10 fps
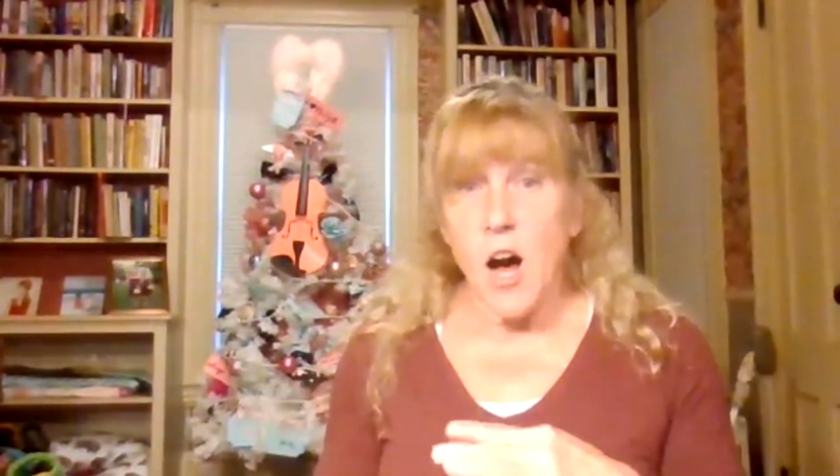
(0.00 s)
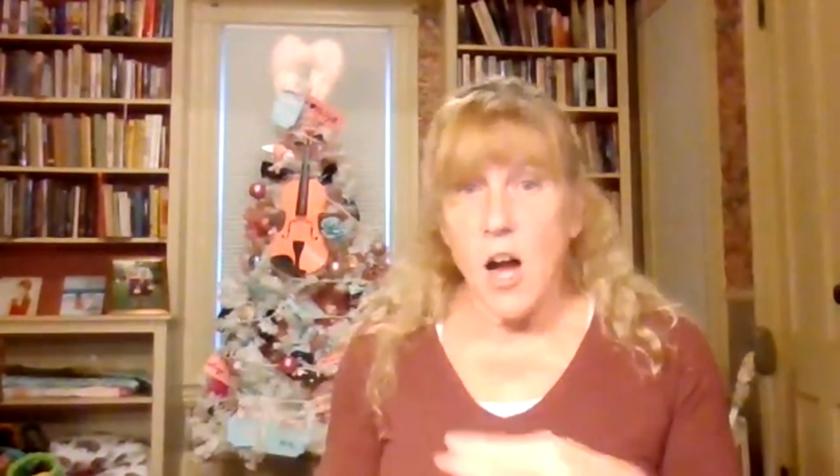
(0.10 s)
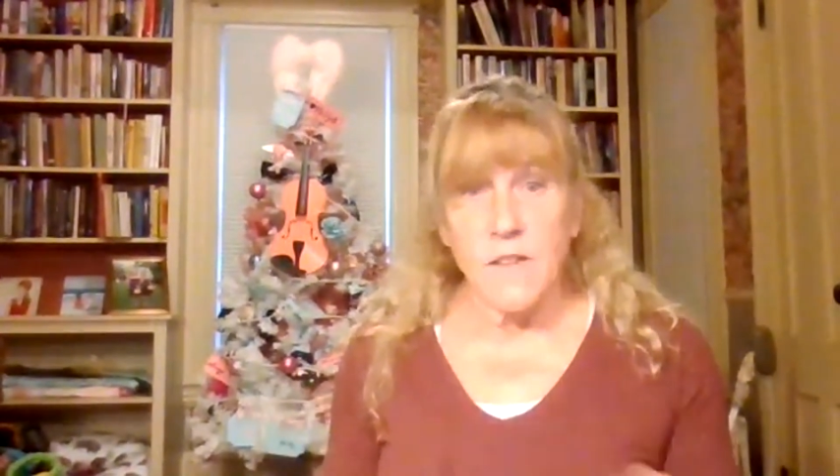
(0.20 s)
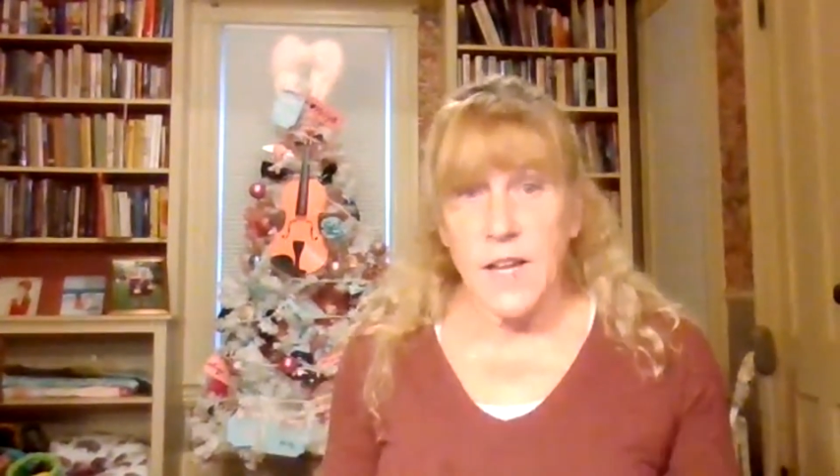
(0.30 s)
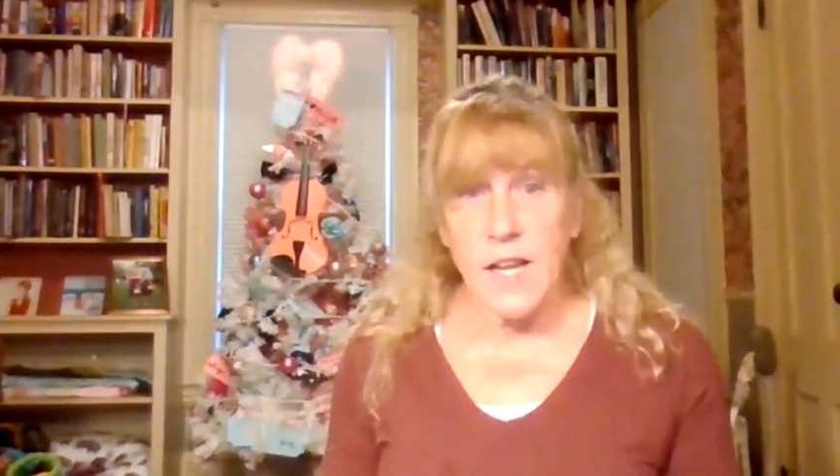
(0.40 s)

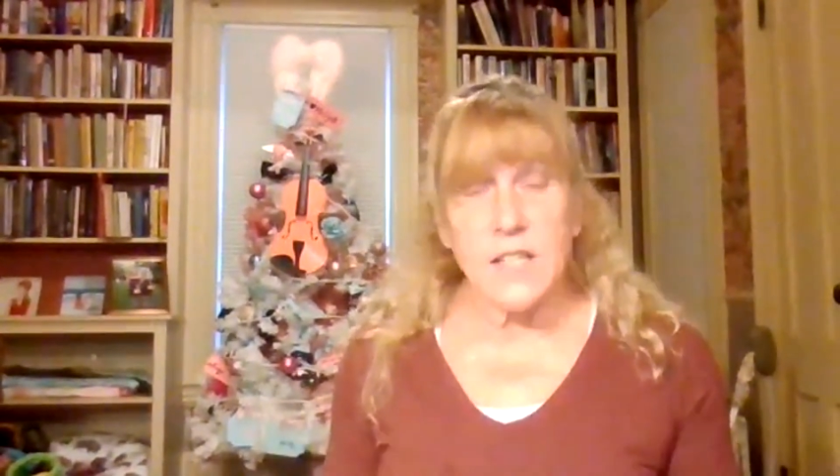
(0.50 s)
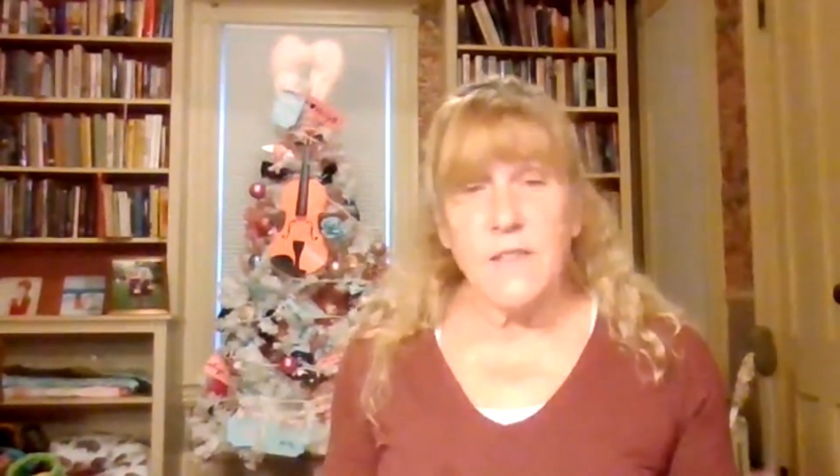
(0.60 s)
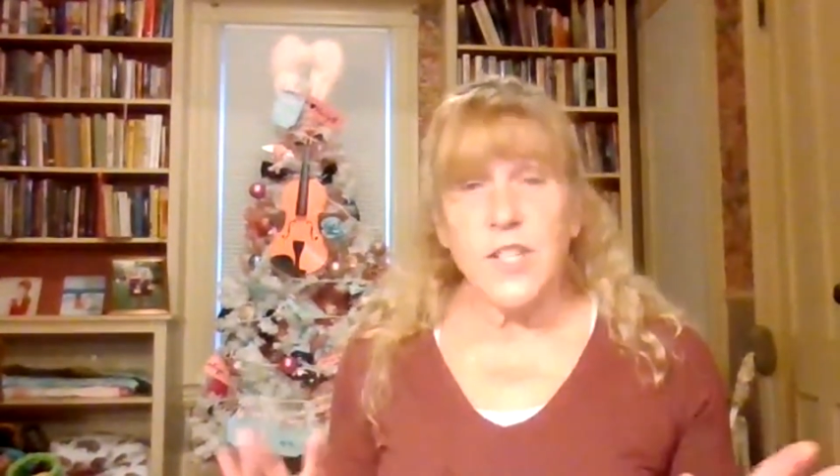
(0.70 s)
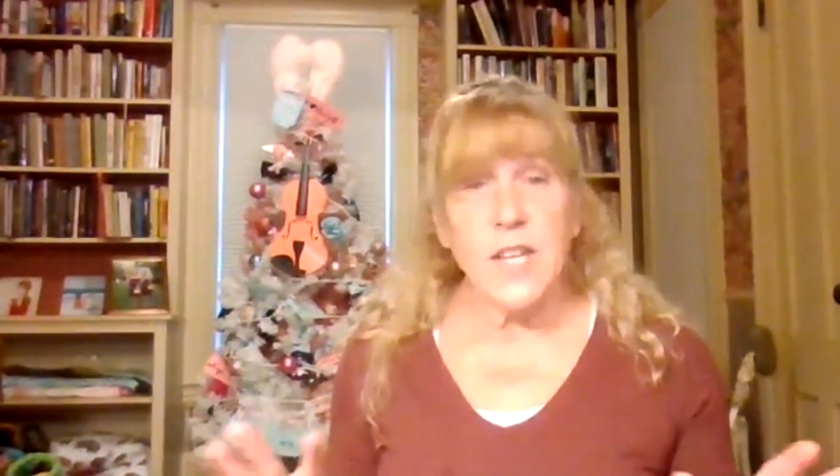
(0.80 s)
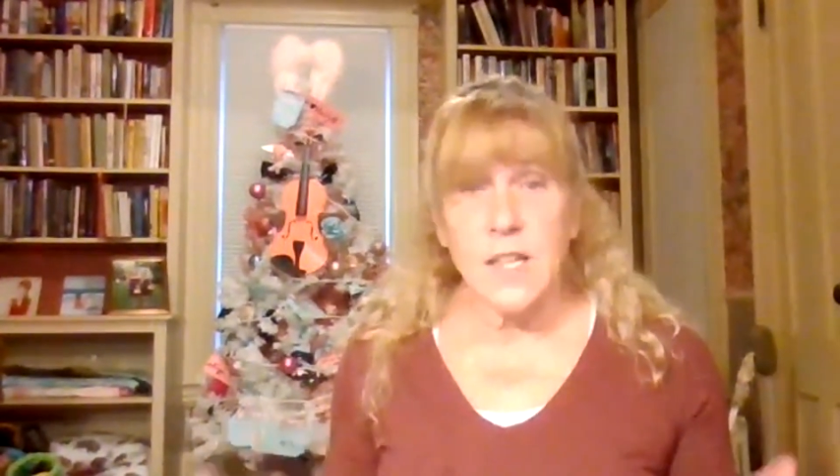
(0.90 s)
all of it as
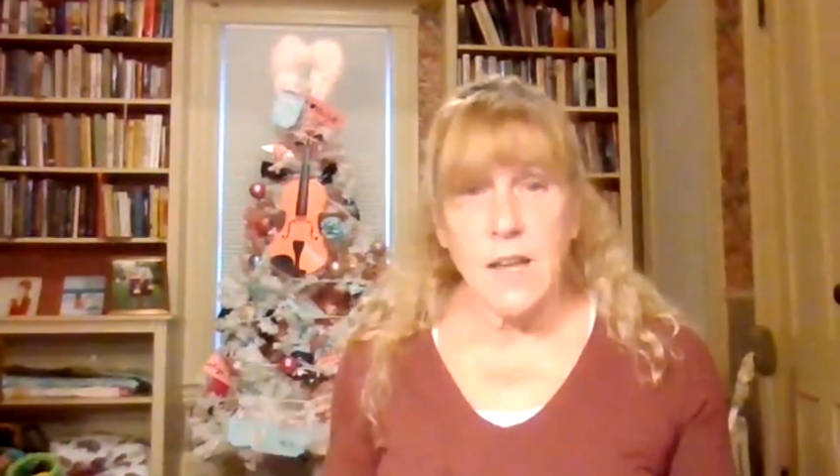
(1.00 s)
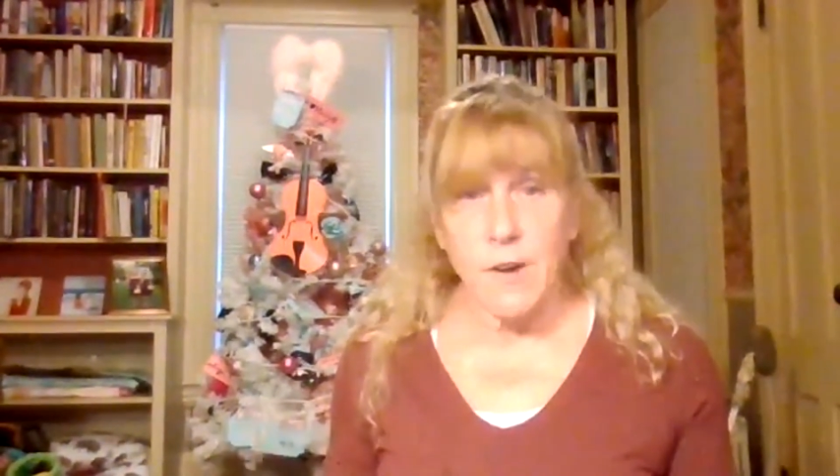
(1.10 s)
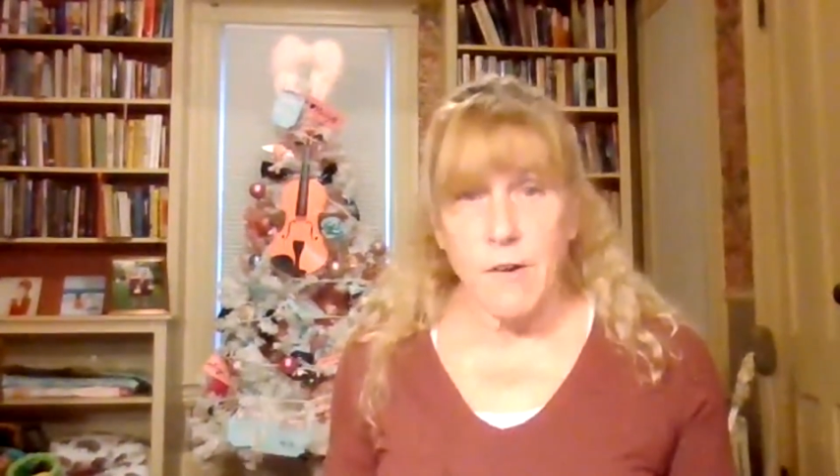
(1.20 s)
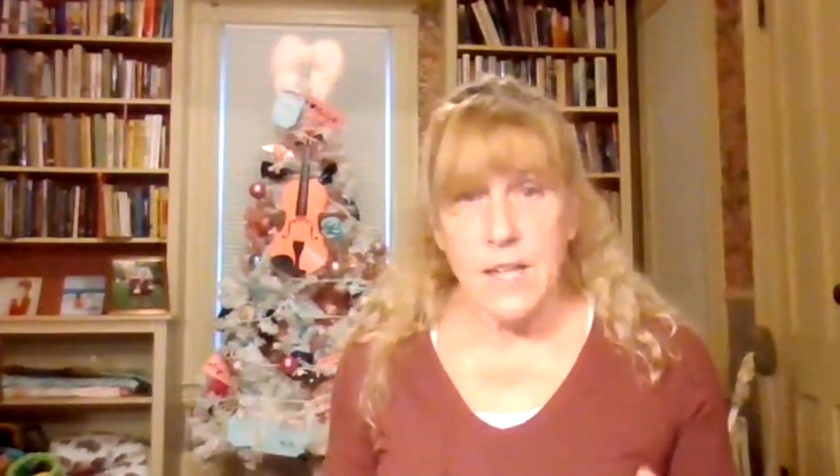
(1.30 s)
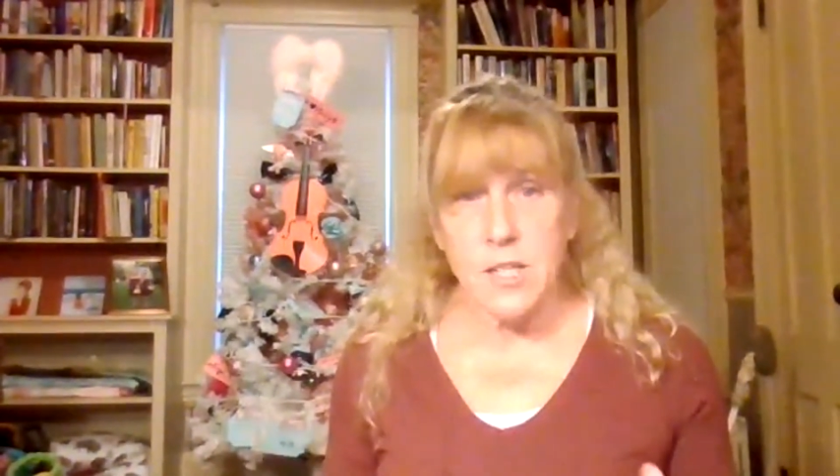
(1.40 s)
if she had
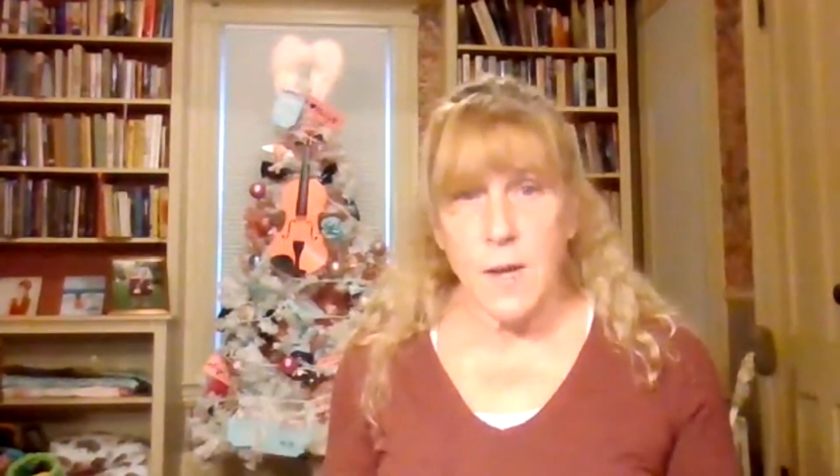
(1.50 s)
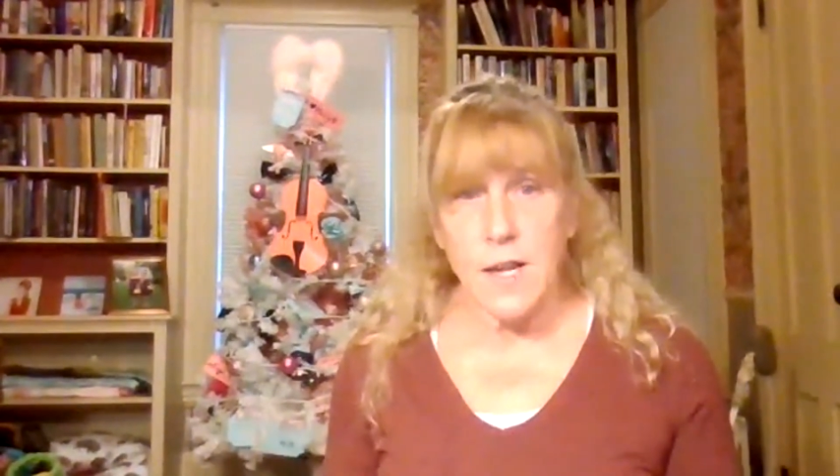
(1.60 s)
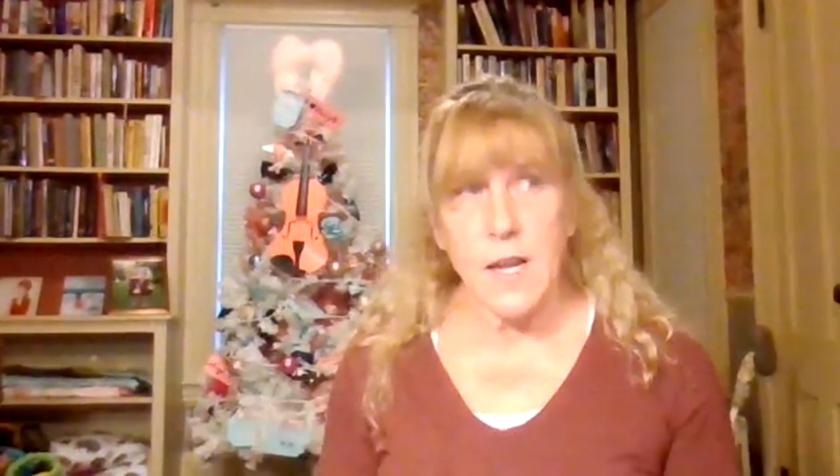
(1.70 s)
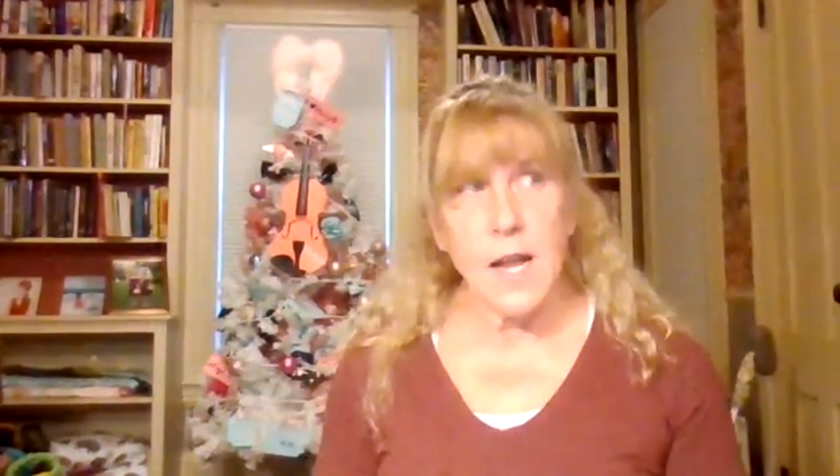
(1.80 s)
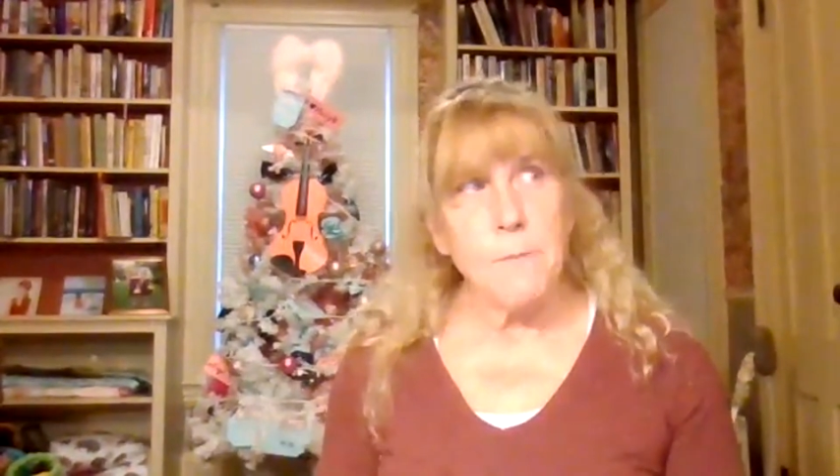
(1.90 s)
never graduated.